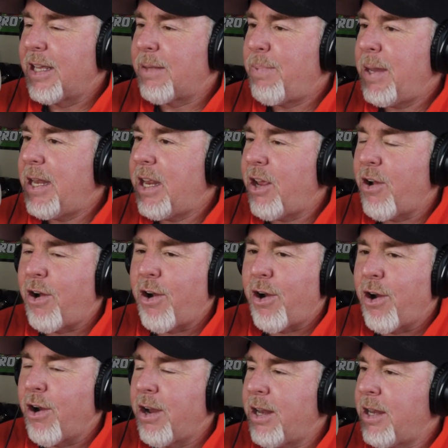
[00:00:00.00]
like
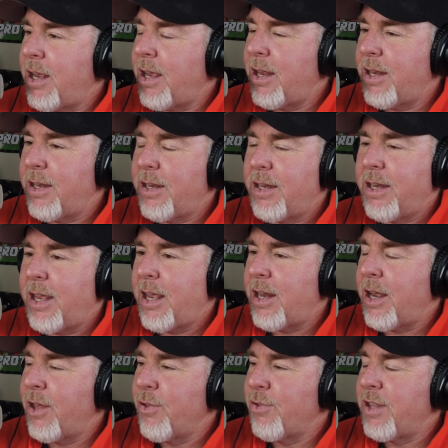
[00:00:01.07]
PDR and
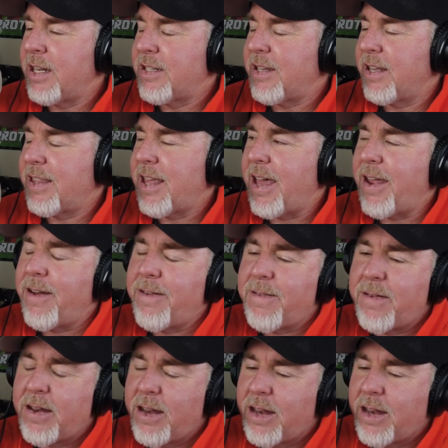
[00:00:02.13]
other things like that?